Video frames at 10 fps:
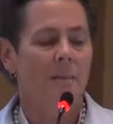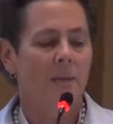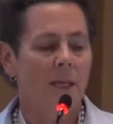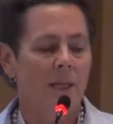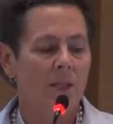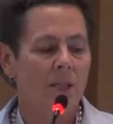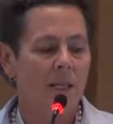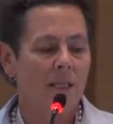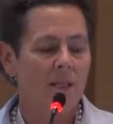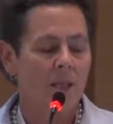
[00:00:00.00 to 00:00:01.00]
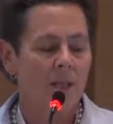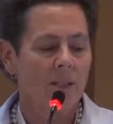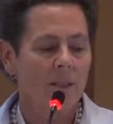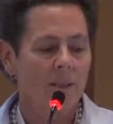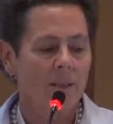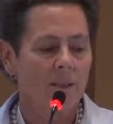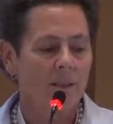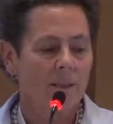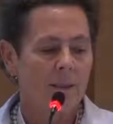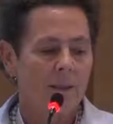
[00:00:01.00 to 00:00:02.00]
production and injection,
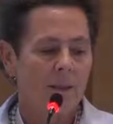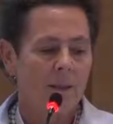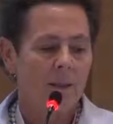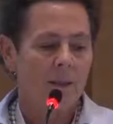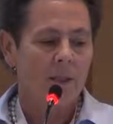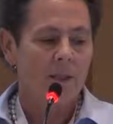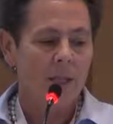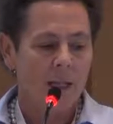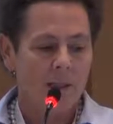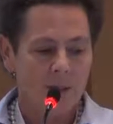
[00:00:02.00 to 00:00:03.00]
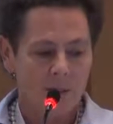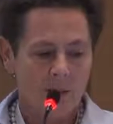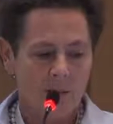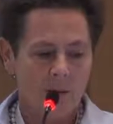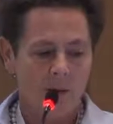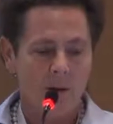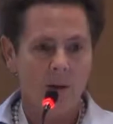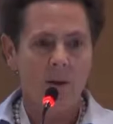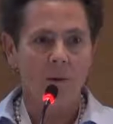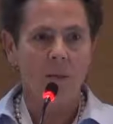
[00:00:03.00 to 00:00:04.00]
the challenges
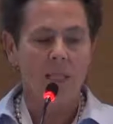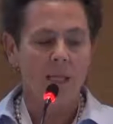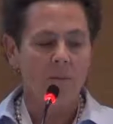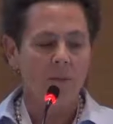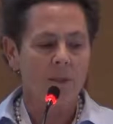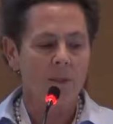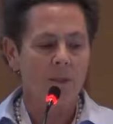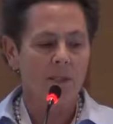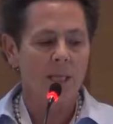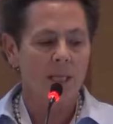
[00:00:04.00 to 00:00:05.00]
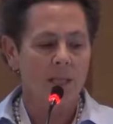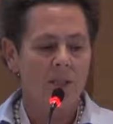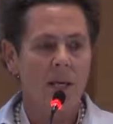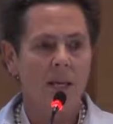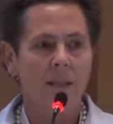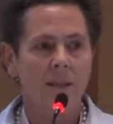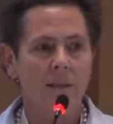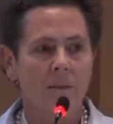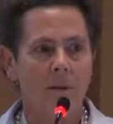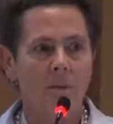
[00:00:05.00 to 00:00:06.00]
are that we can produce and inject
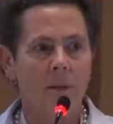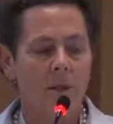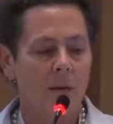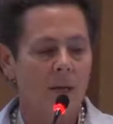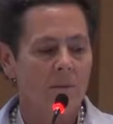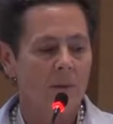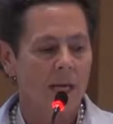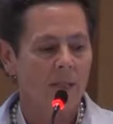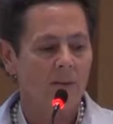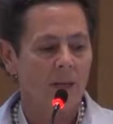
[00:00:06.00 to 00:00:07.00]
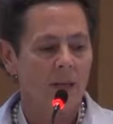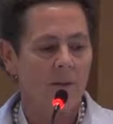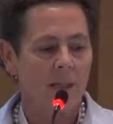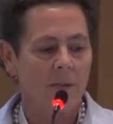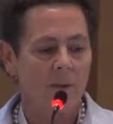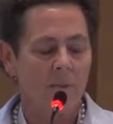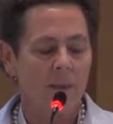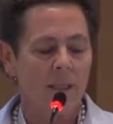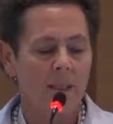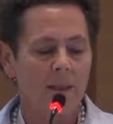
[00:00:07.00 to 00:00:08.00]
the required mass flow,
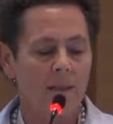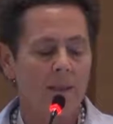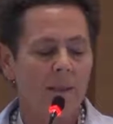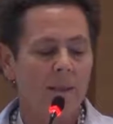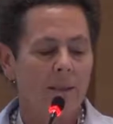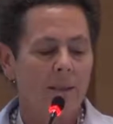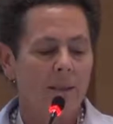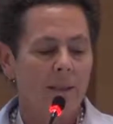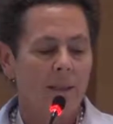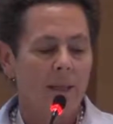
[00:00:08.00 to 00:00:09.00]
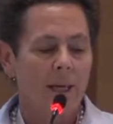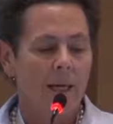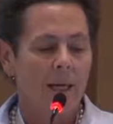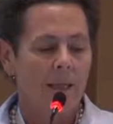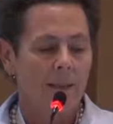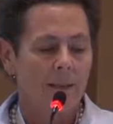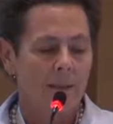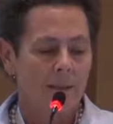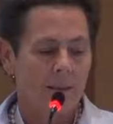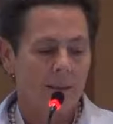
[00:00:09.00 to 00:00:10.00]
enthalpy,
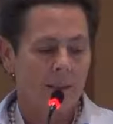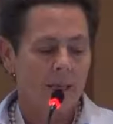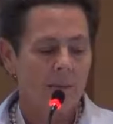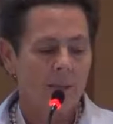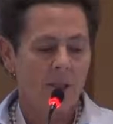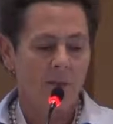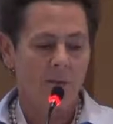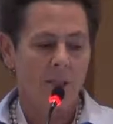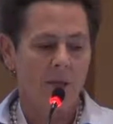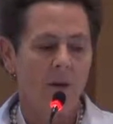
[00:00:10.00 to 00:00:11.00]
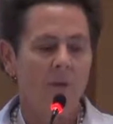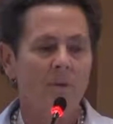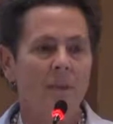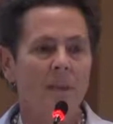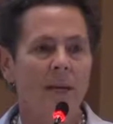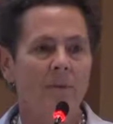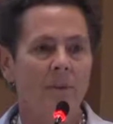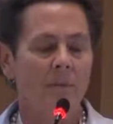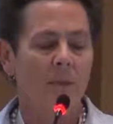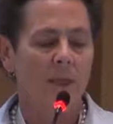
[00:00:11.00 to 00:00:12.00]
and chemistry over the life of
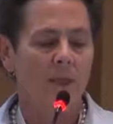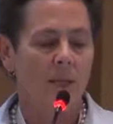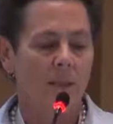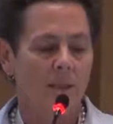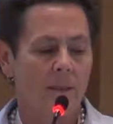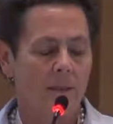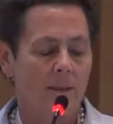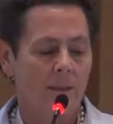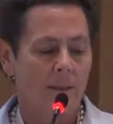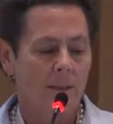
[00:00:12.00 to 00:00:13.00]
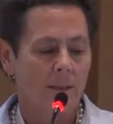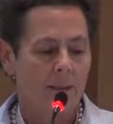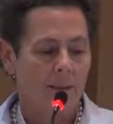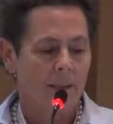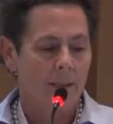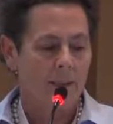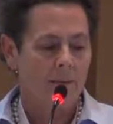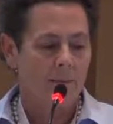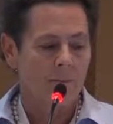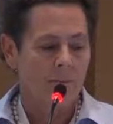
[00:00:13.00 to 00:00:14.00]
the project.
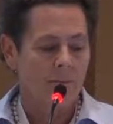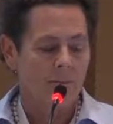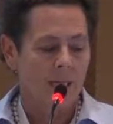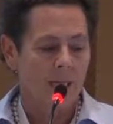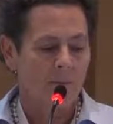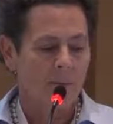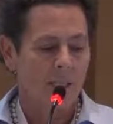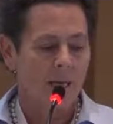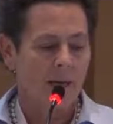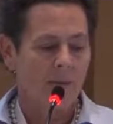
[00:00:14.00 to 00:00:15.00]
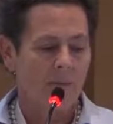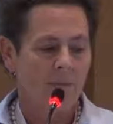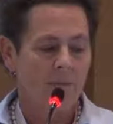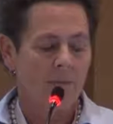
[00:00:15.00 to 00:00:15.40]
And we have,